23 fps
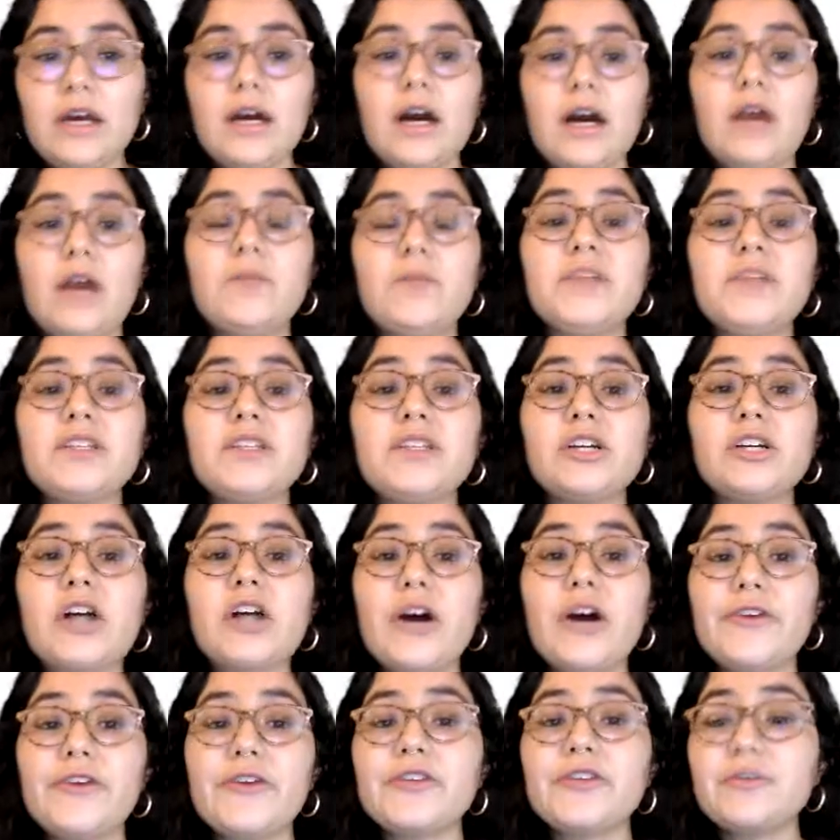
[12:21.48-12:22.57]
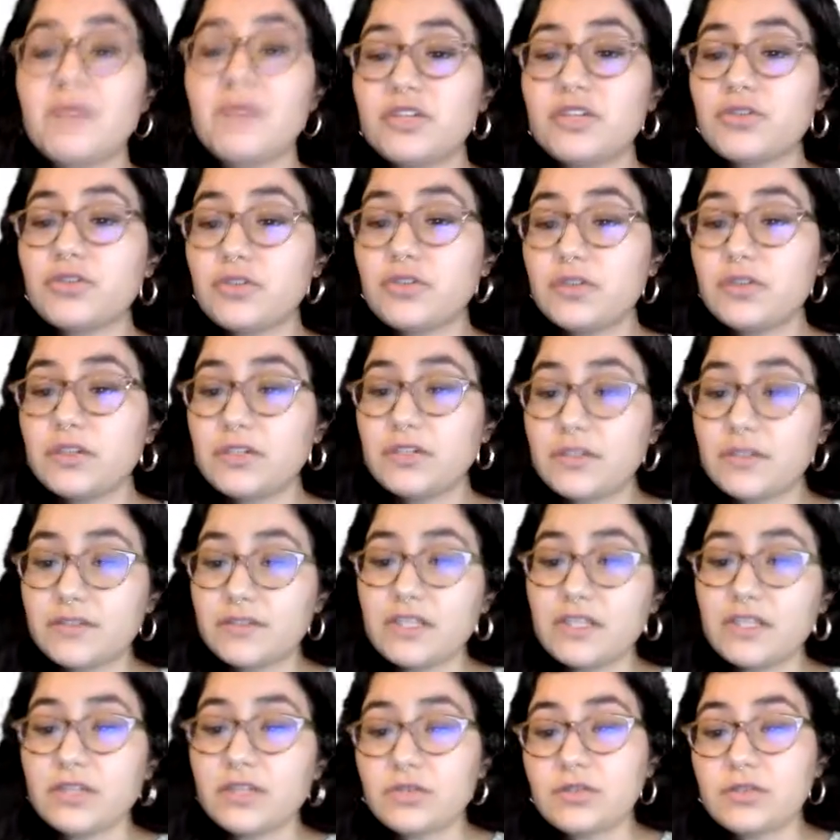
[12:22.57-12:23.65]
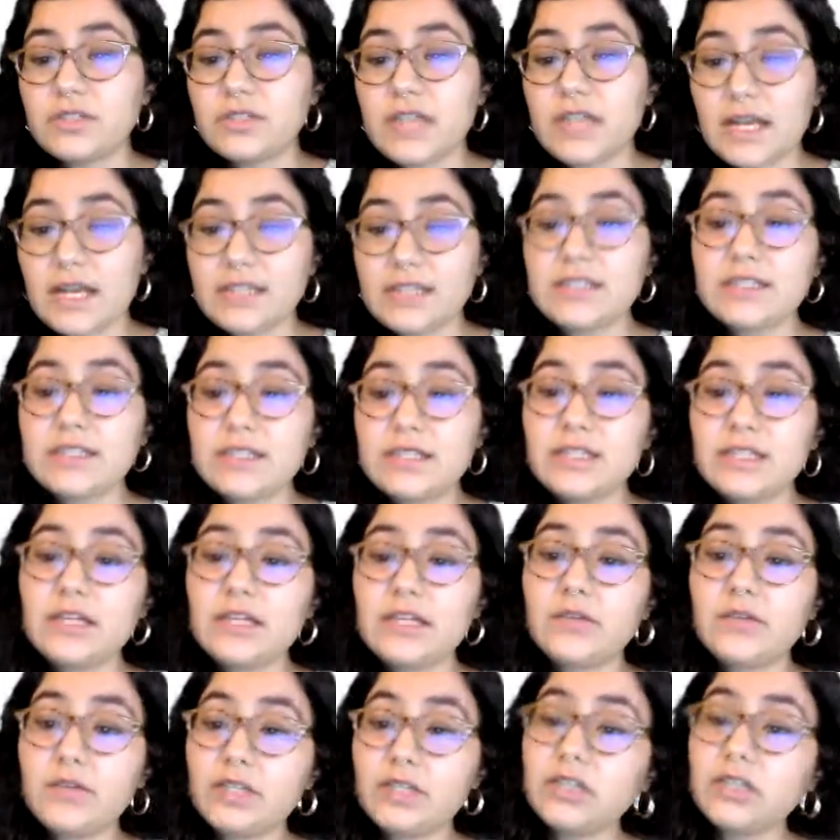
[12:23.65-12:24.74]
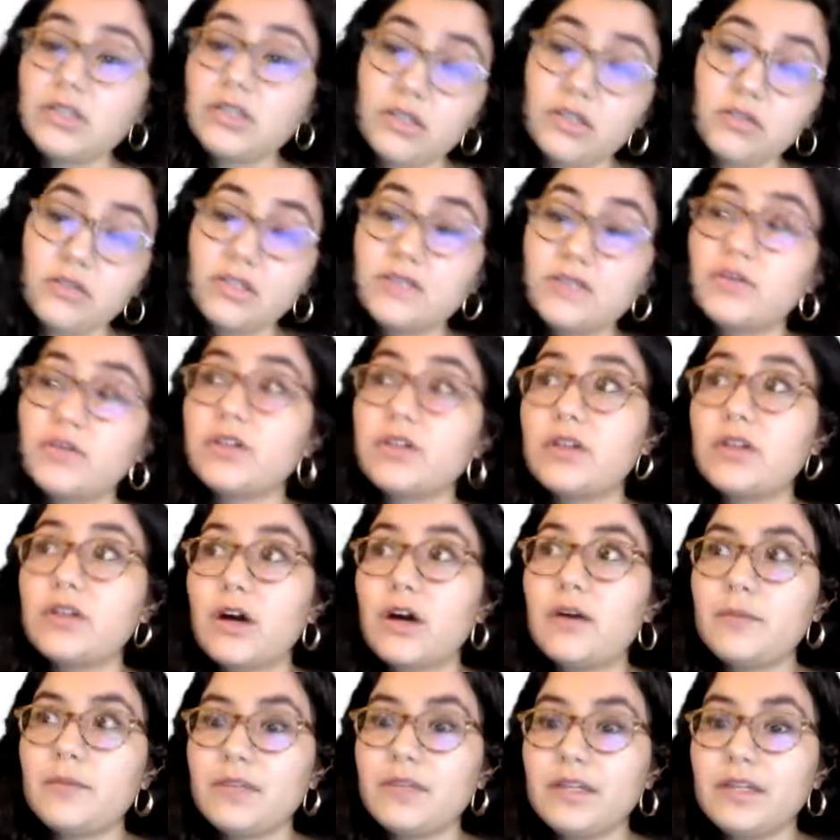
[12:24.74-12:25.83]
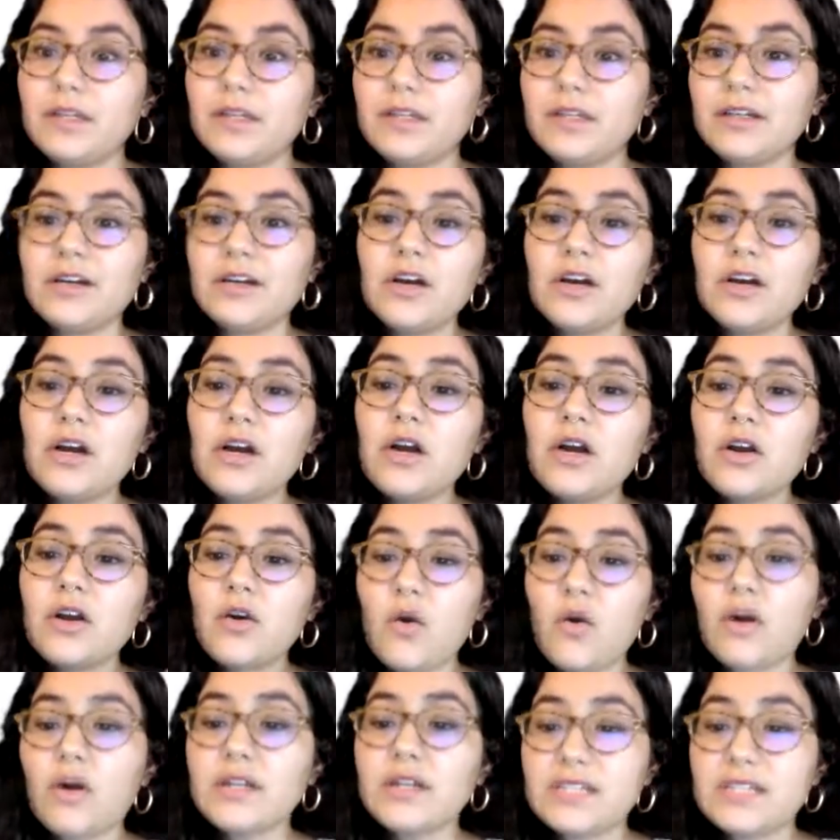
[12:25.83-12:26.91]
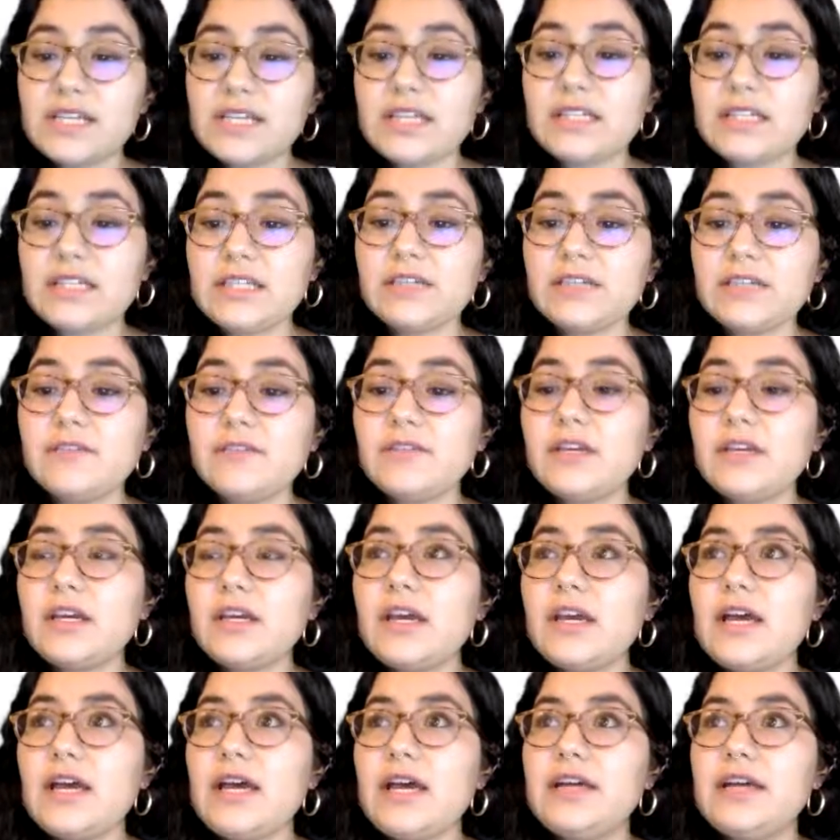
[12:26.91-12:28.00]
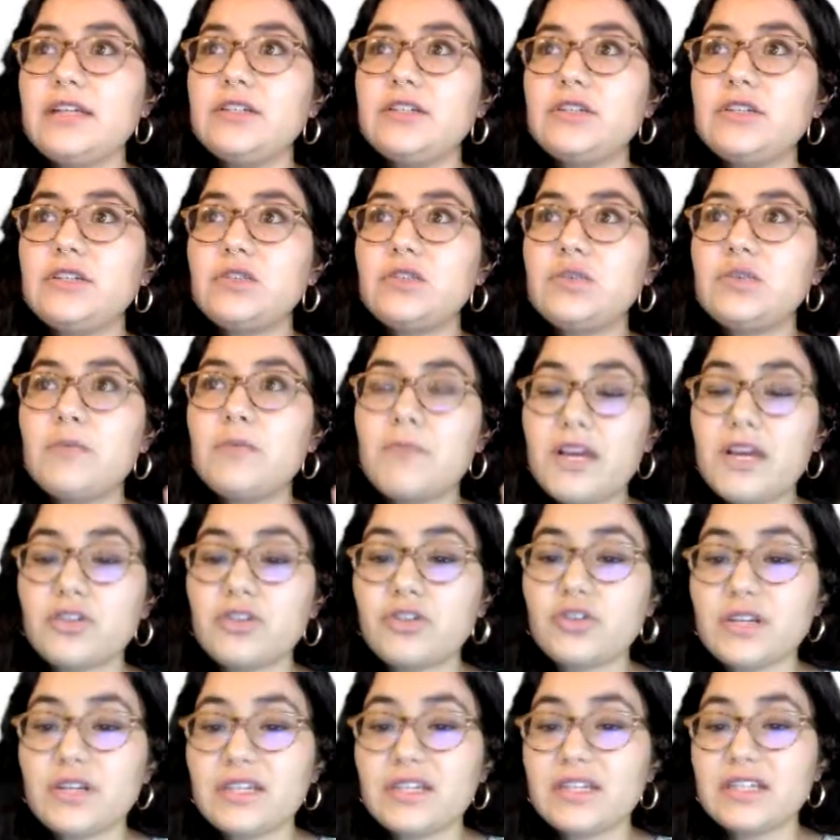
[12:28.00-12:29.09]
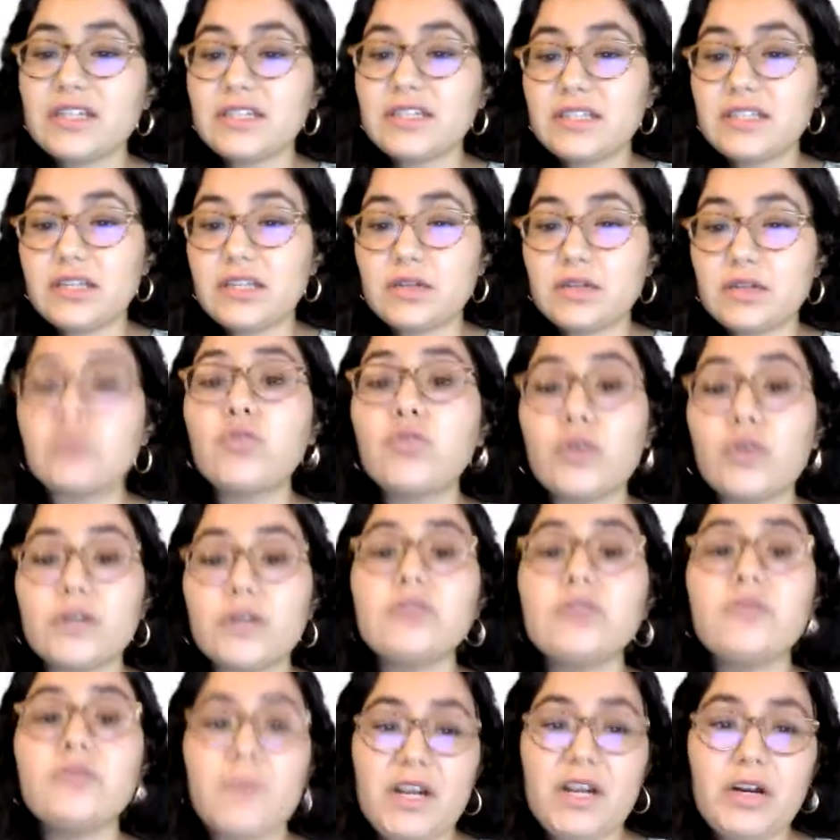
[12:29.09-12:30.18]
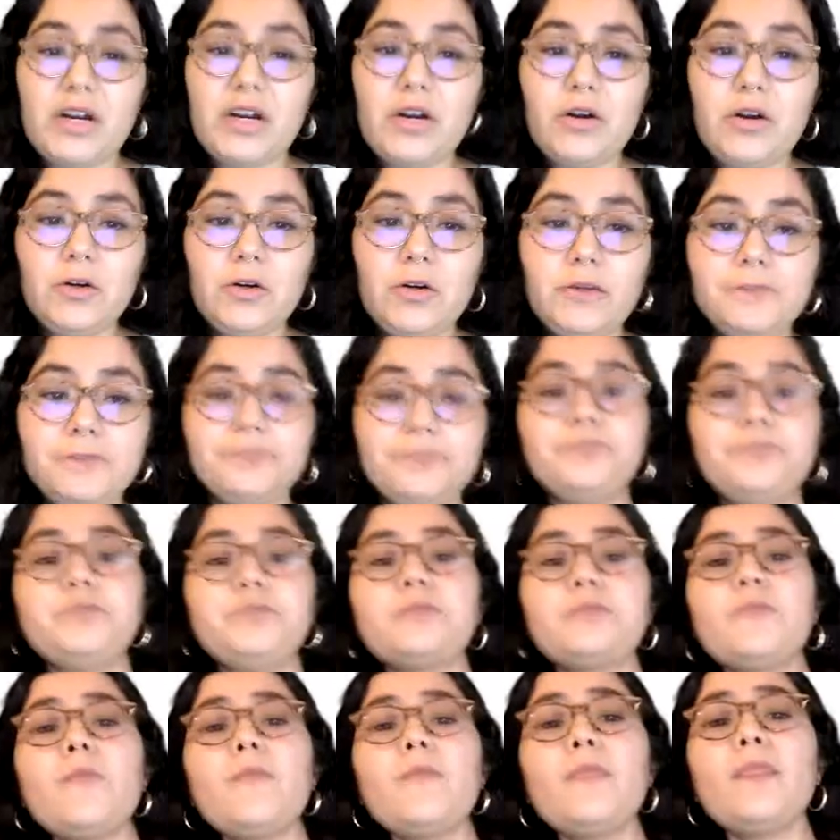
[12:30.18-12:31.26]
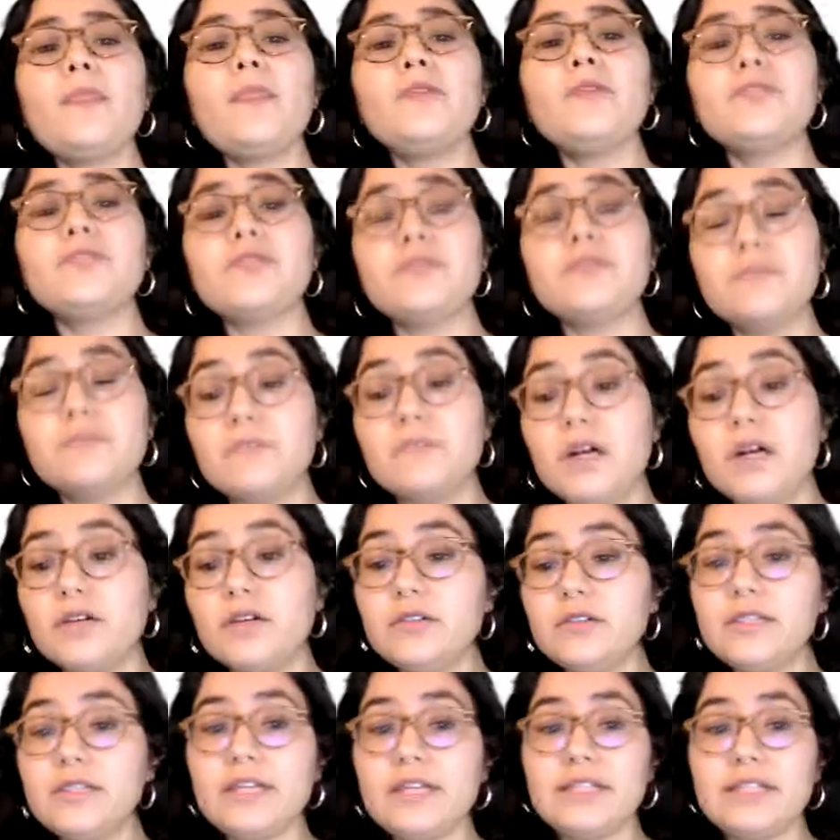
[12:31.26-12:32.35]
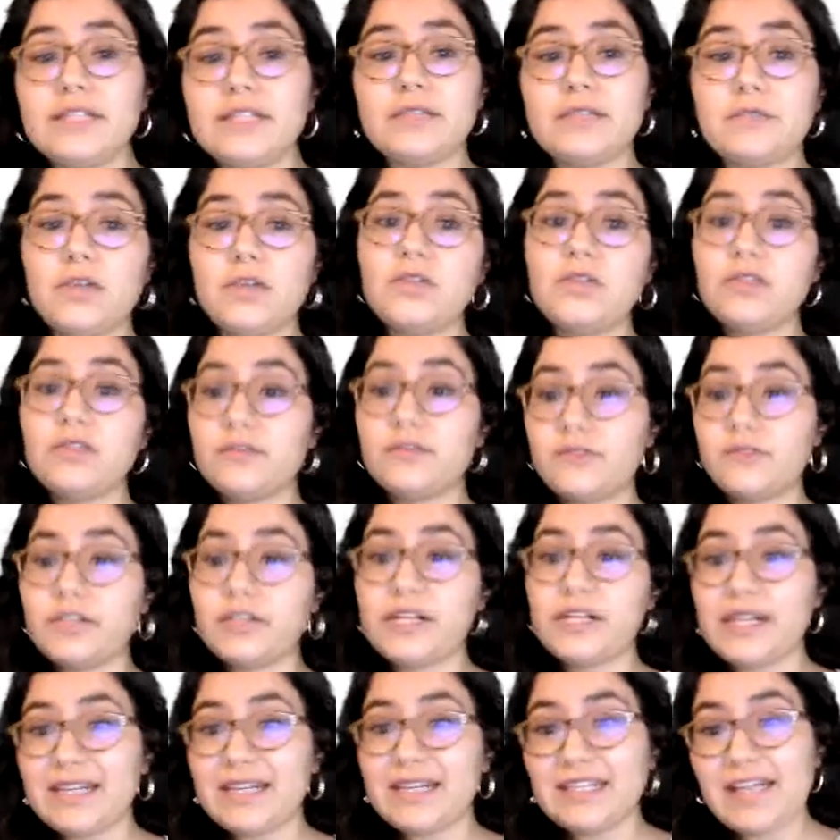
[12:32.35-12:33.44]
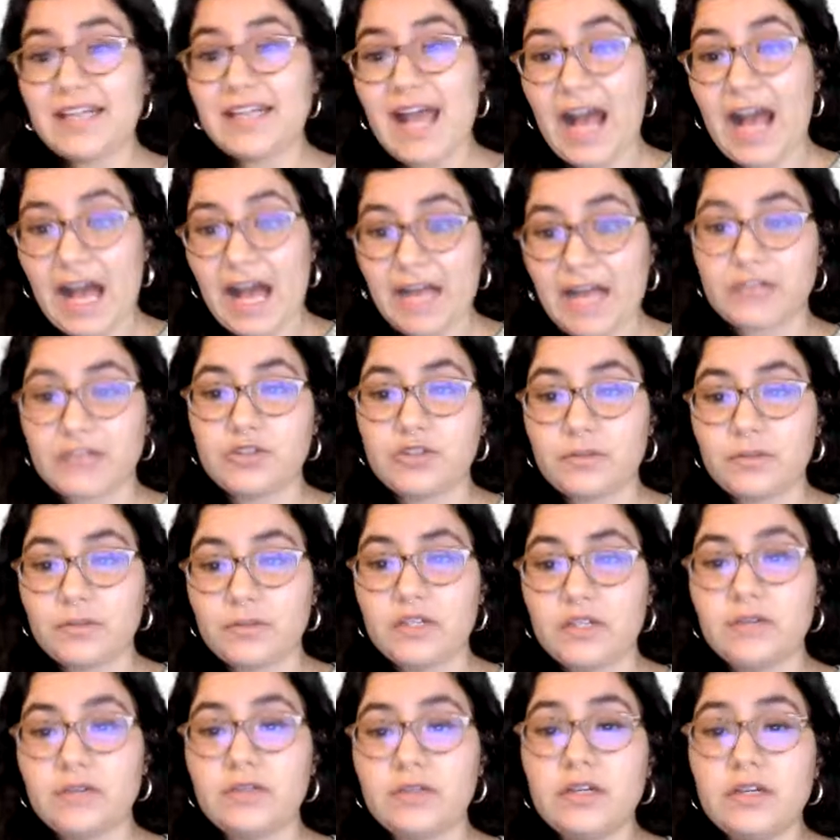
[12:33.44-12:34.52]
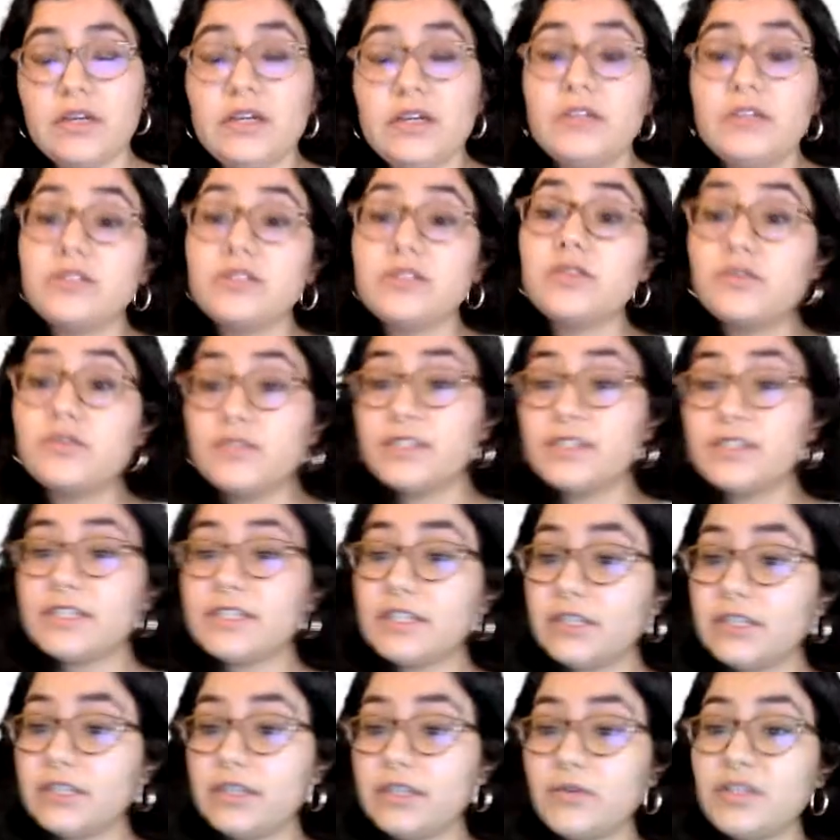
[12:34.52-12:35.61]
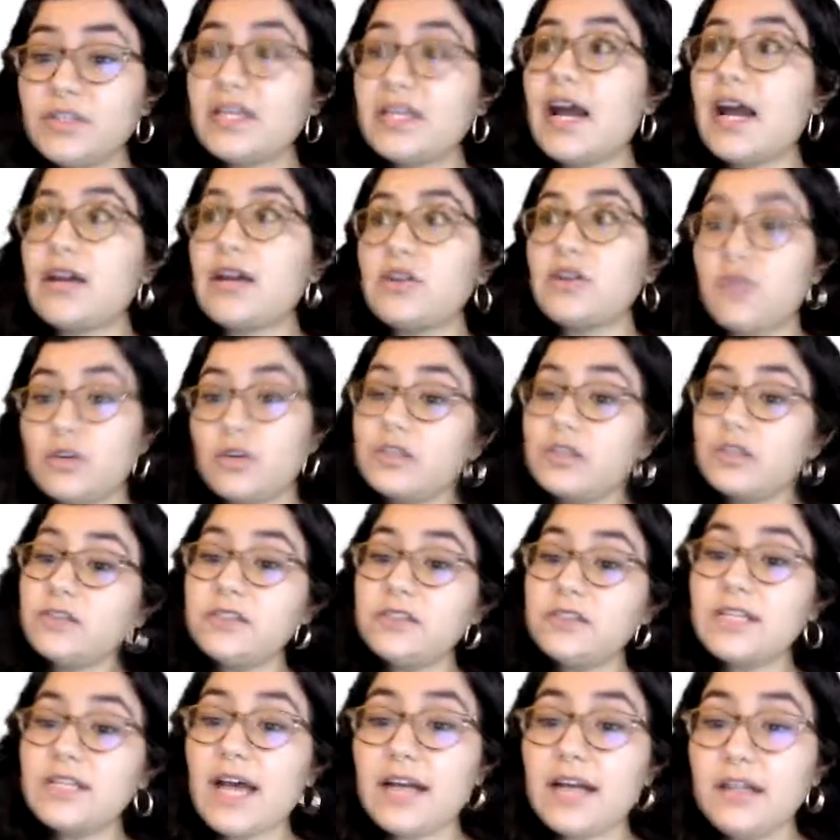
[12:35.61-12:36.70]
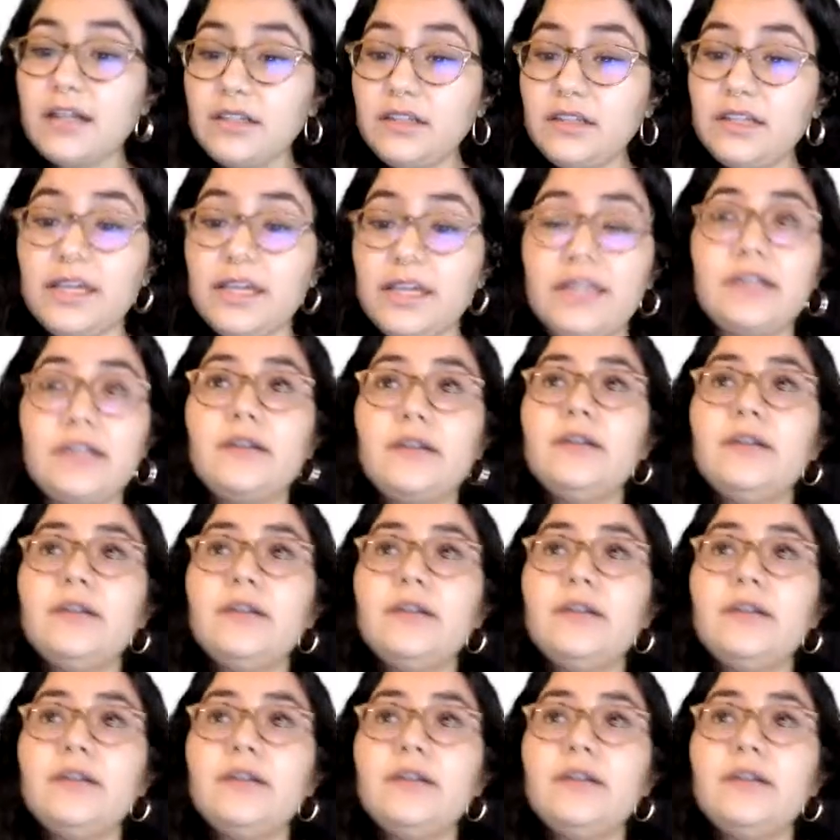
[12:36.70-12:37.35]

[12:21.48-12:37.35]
But there are other measures of central tendency that we can use if we're not being quantitative and measuring things that are more numerical. So the mode is the most frequent attribute. So if we're dealing with categorical data like